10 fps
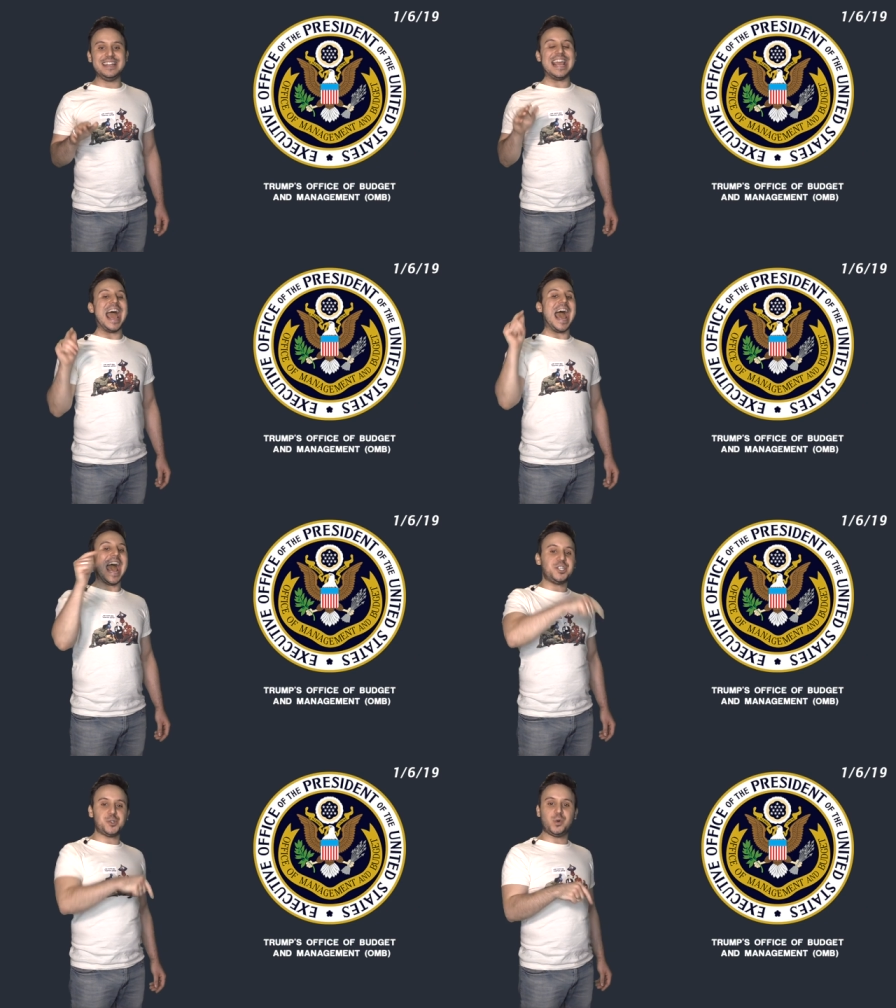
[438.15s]
the
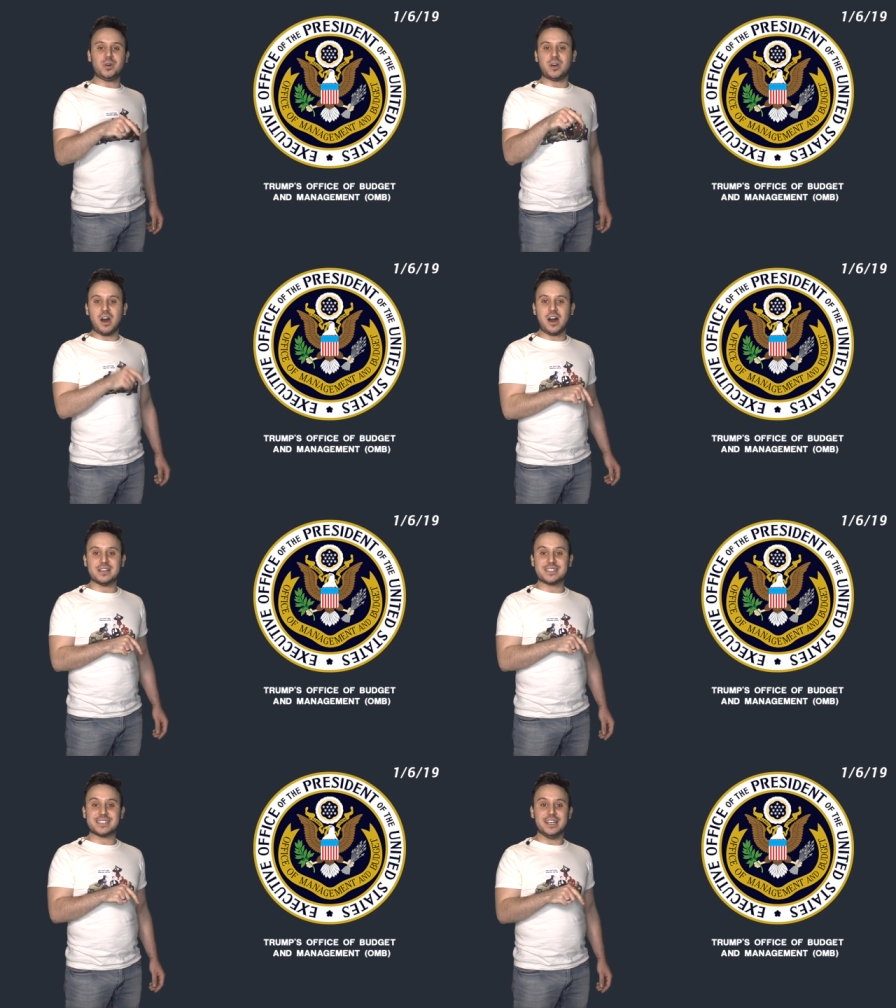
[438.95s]
actual
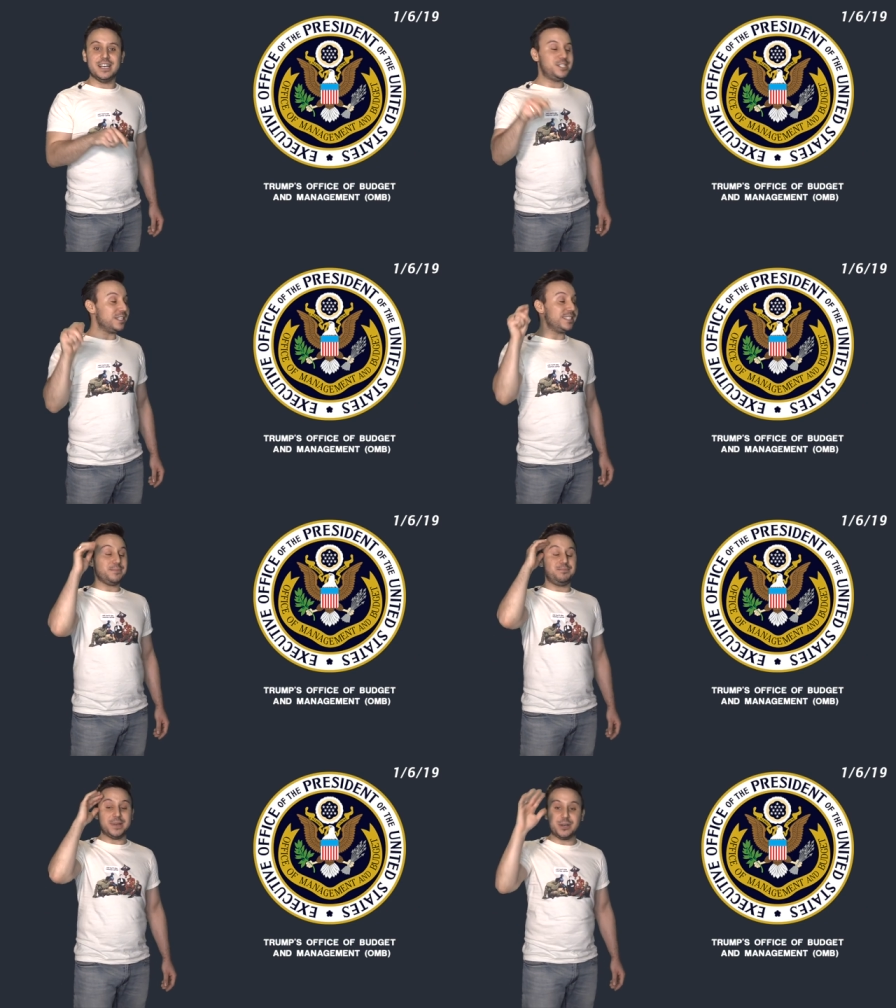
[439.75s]
cost just
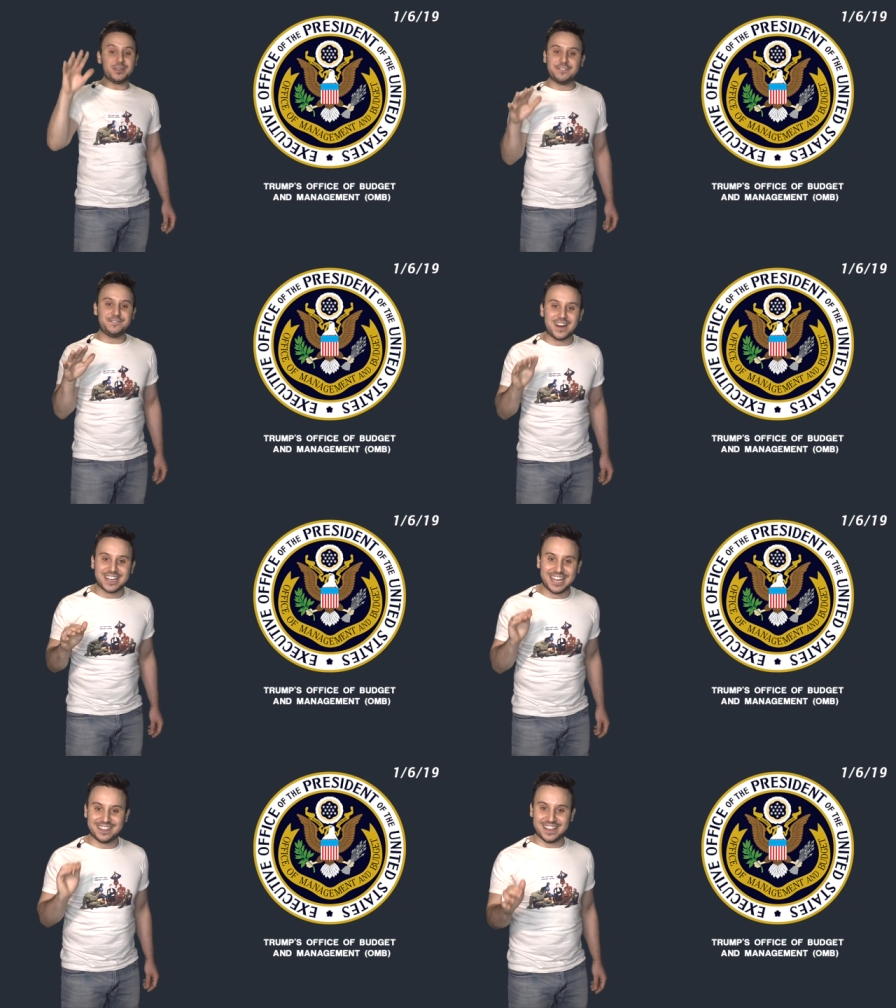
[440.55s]
to build the
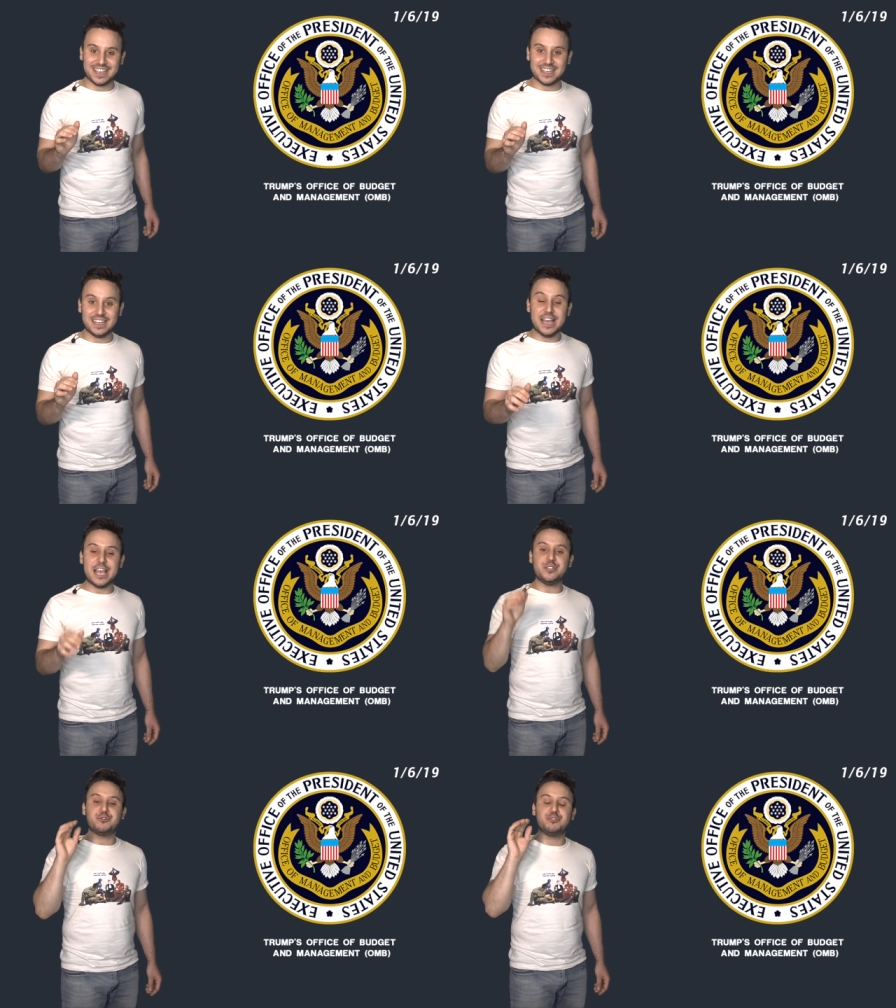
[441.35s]
fucking thing
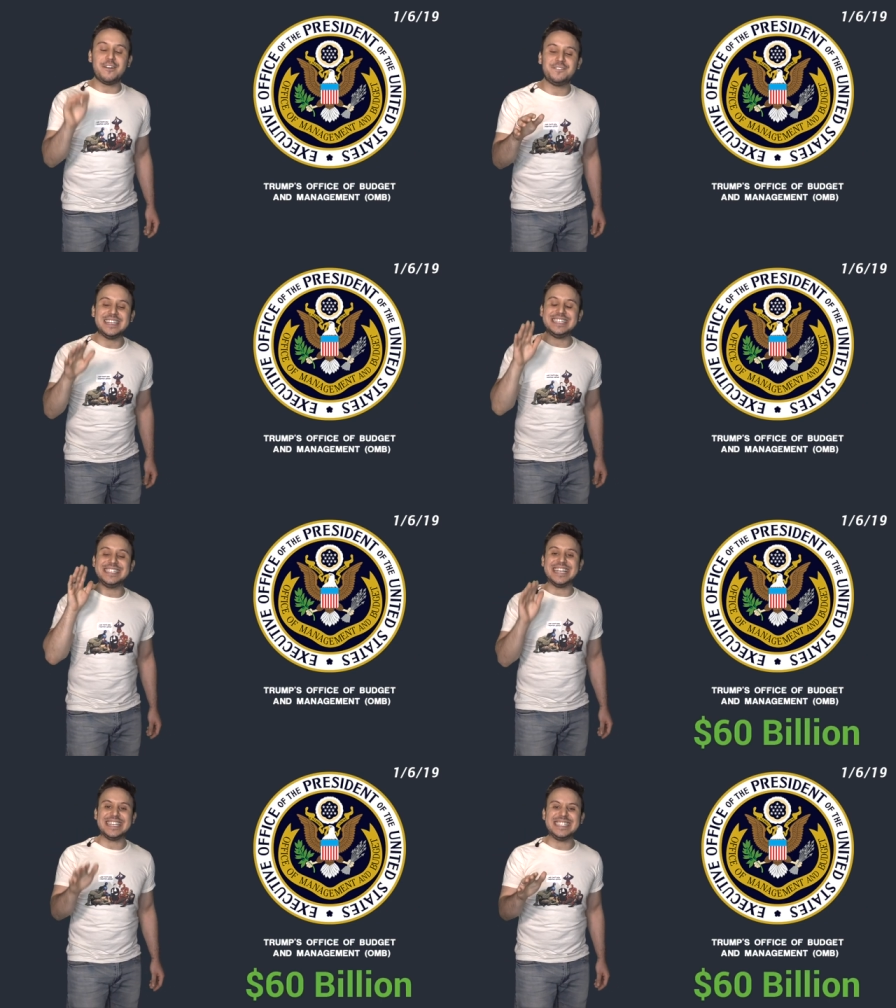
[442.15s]
is roughly
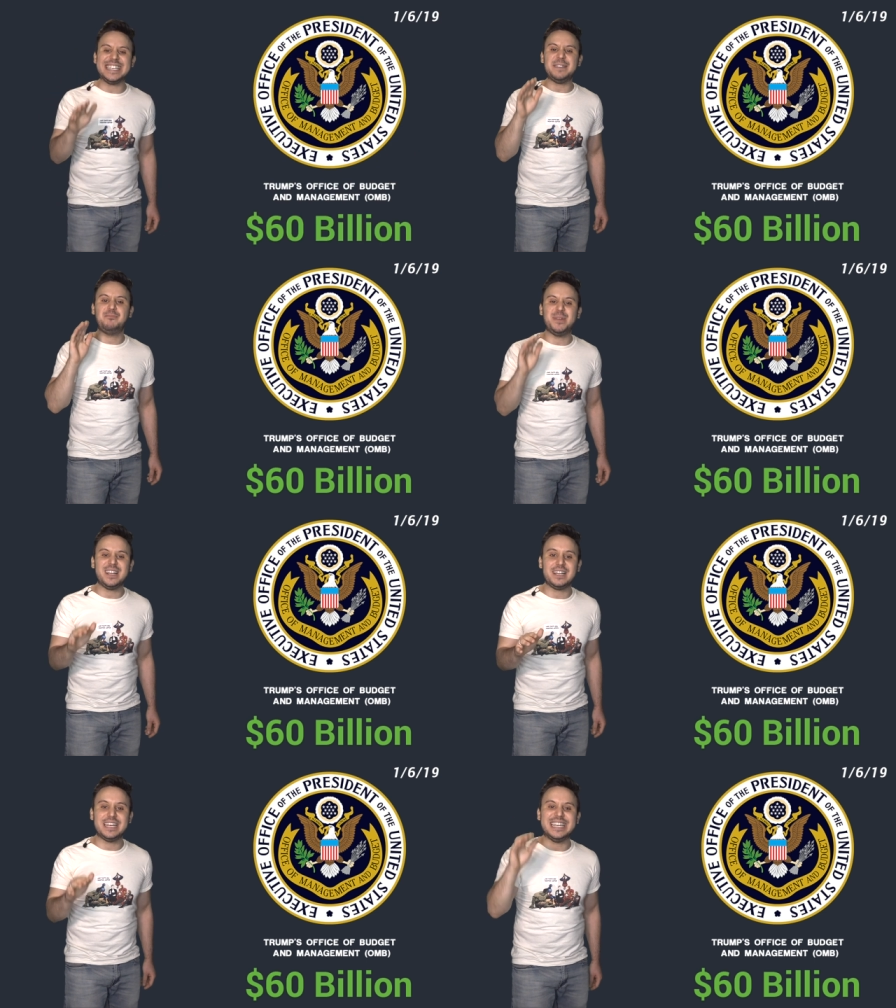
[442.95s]
$60
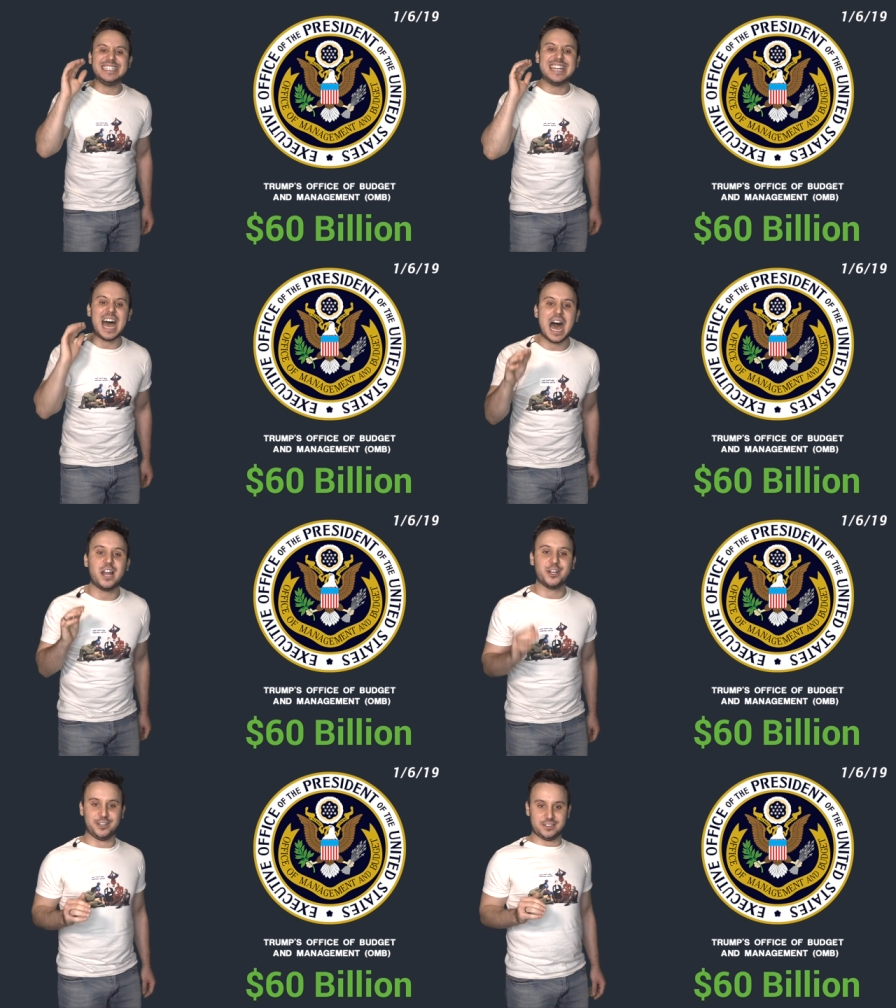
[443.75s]
billion.
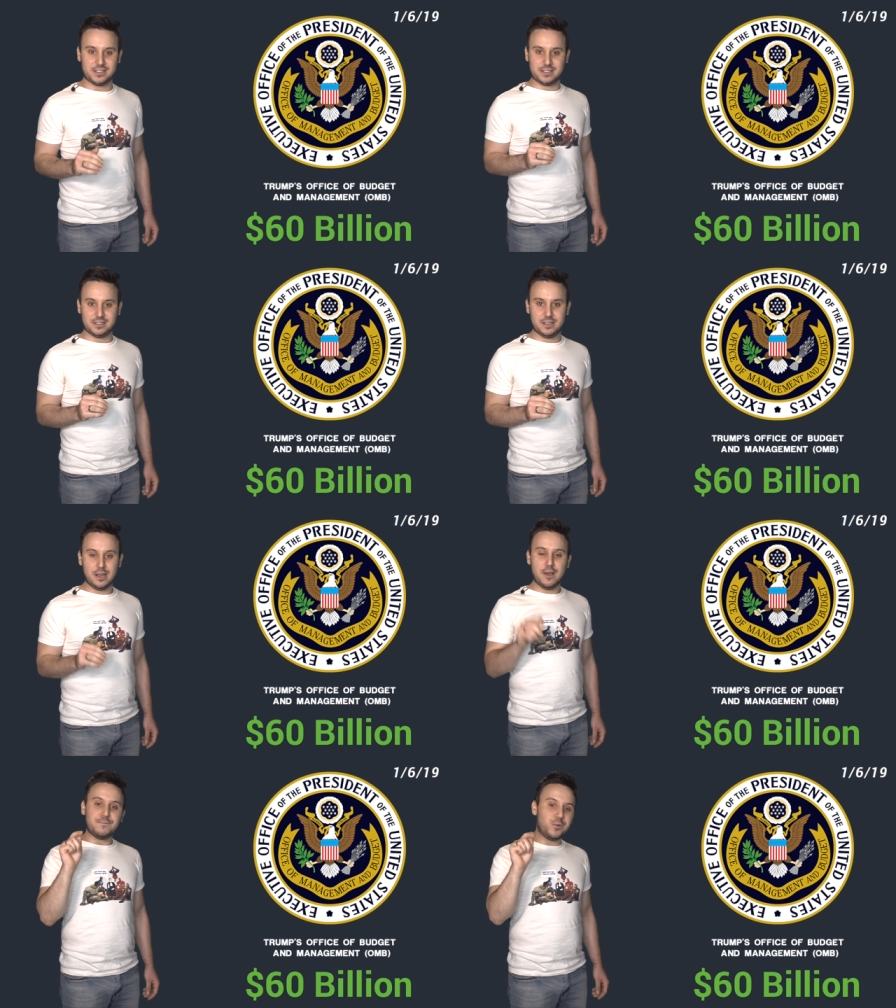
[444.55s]

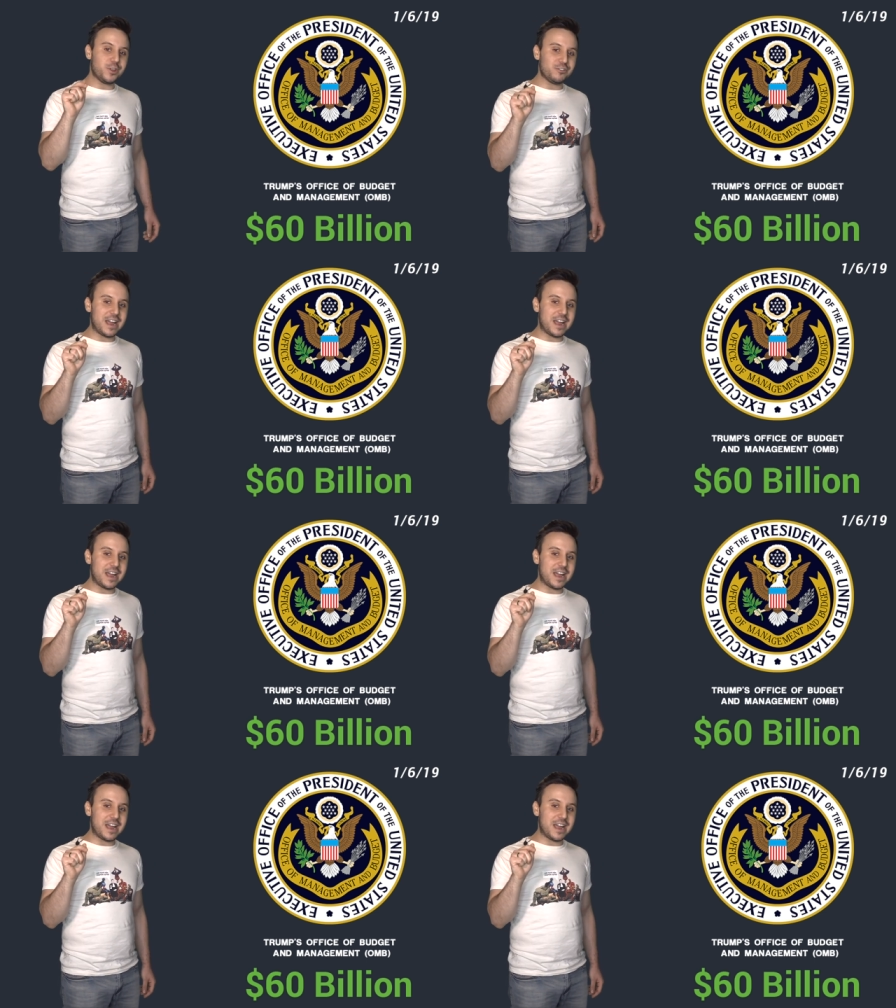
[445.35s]
For the